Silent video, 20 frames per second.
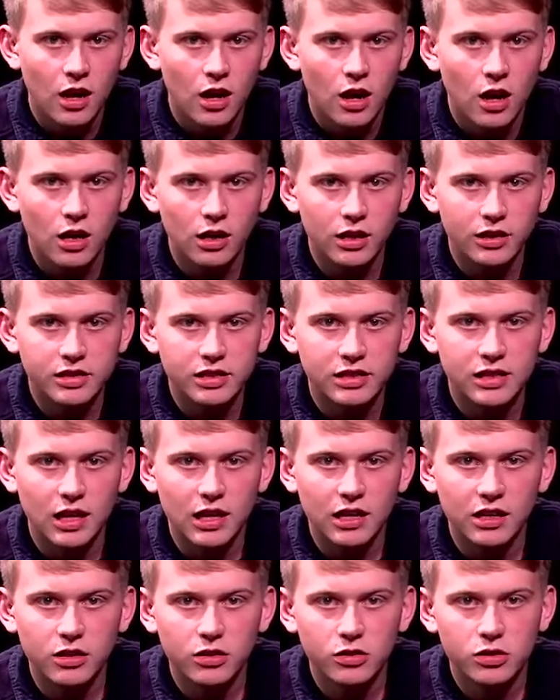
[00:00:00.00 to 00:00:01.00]
earlier
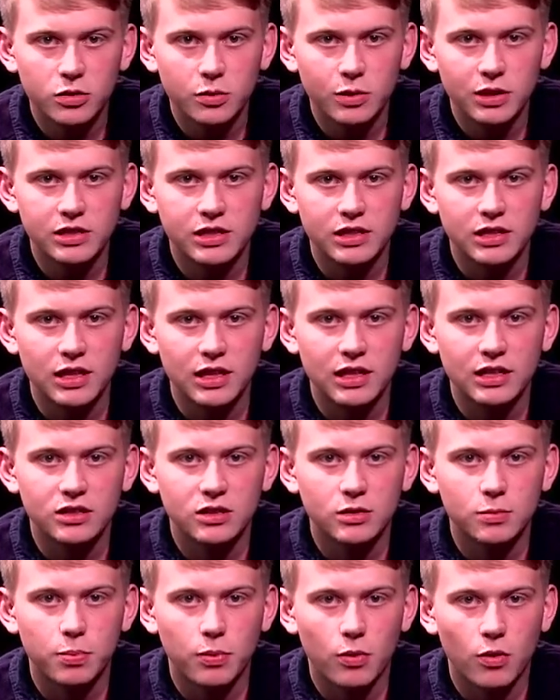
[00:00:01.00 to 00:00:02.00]
today you tweeted in
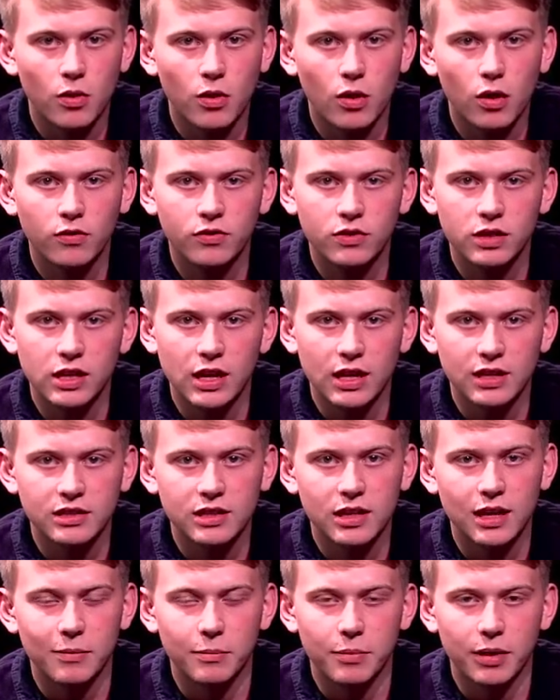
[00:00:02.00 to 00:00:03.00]
support of the Yes
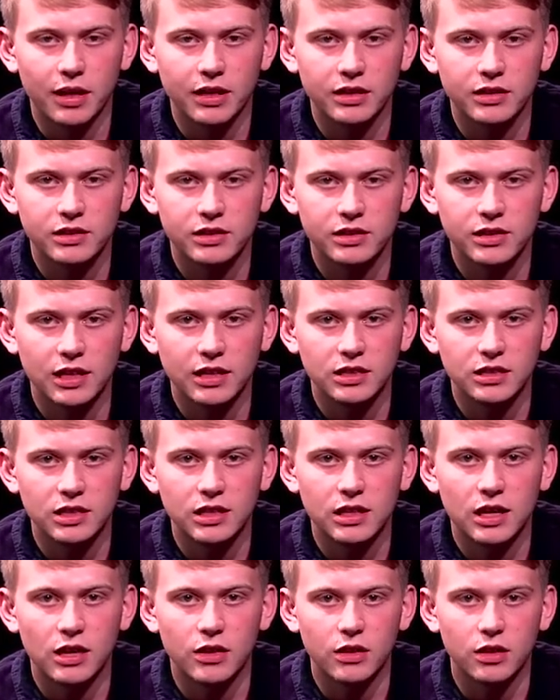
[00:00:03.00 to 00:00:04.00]
campaign, stating
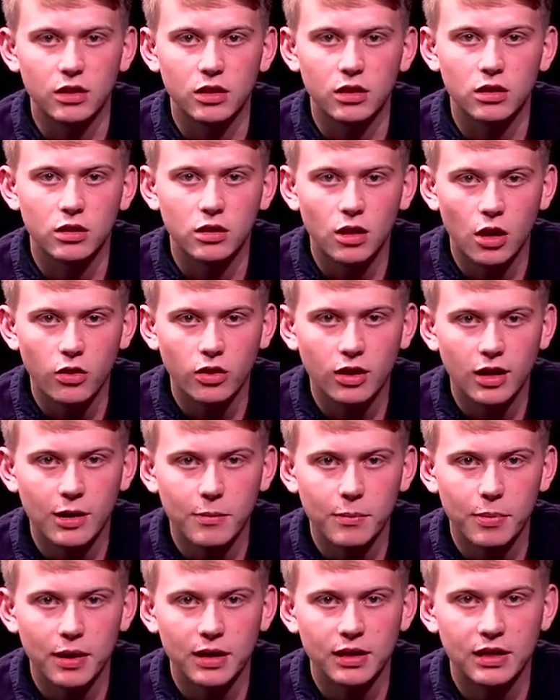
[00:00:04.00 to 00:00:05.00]
that the No
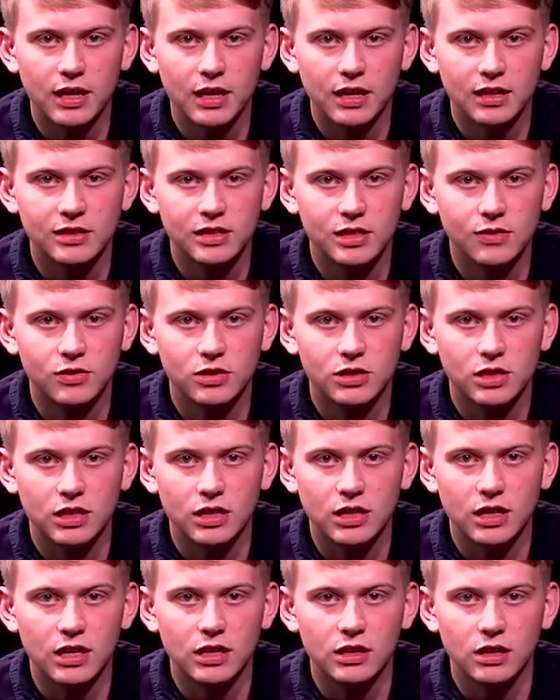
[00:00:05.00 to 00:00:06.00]
campaign
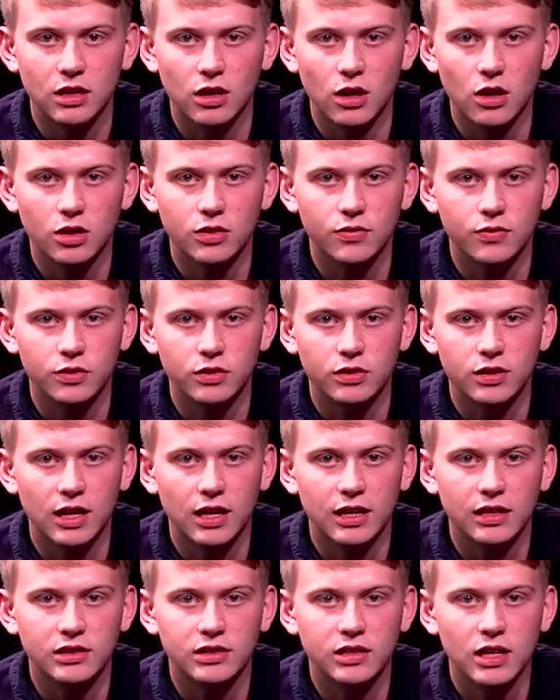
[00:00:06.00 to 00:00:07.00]
negativity in the last few
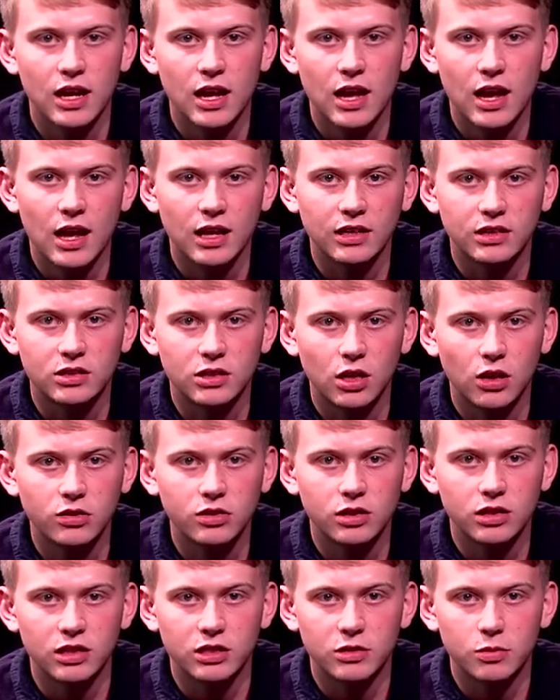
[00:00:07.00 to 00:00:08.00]
days has
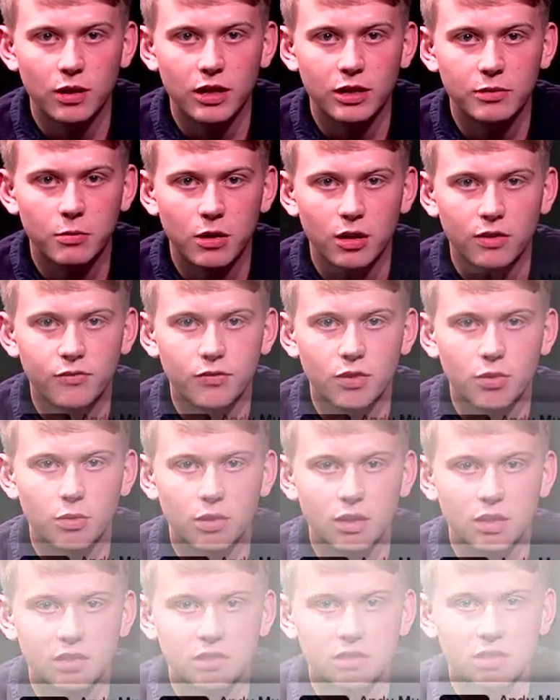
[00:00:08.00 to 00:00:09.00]
totally swayed my view on
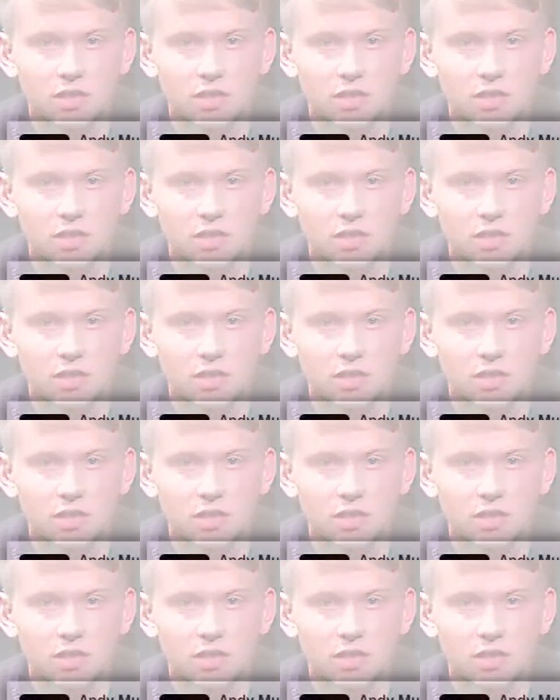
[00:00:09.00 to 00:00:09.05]
it.